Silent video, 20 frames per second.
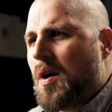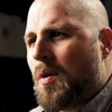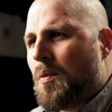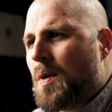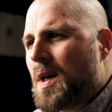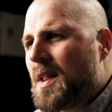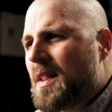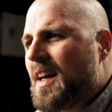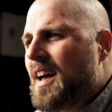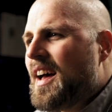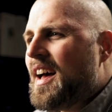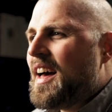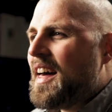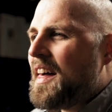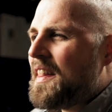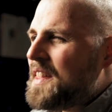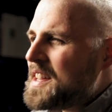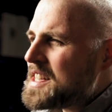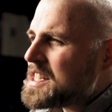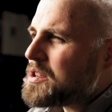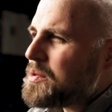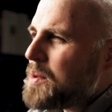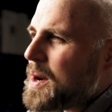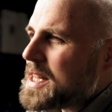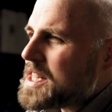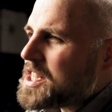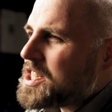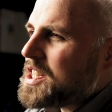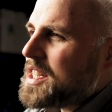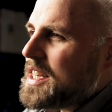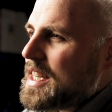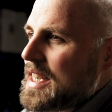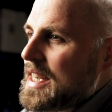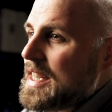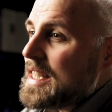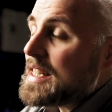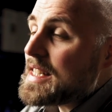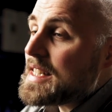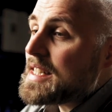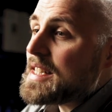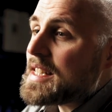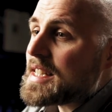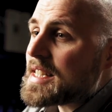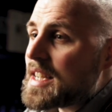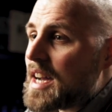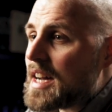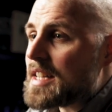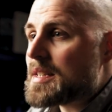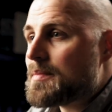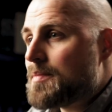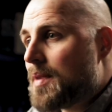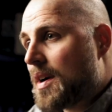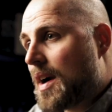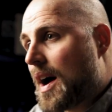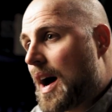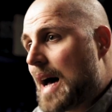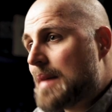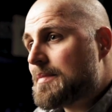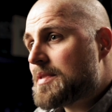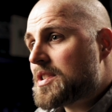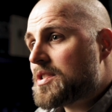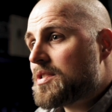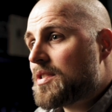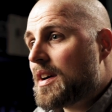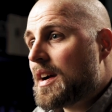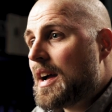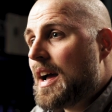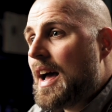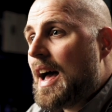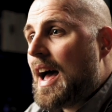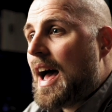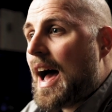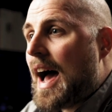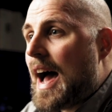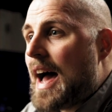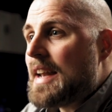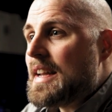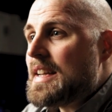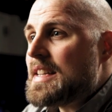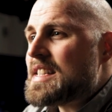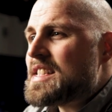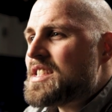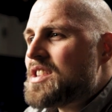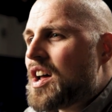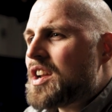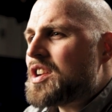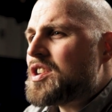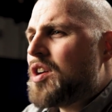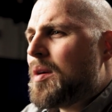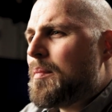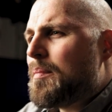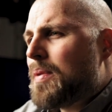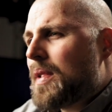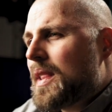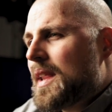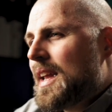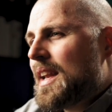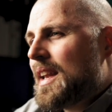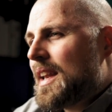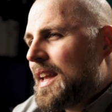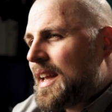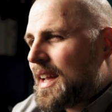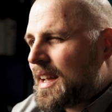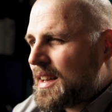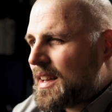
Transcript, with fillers: Well, this question is discussed by Armstrong and is not completely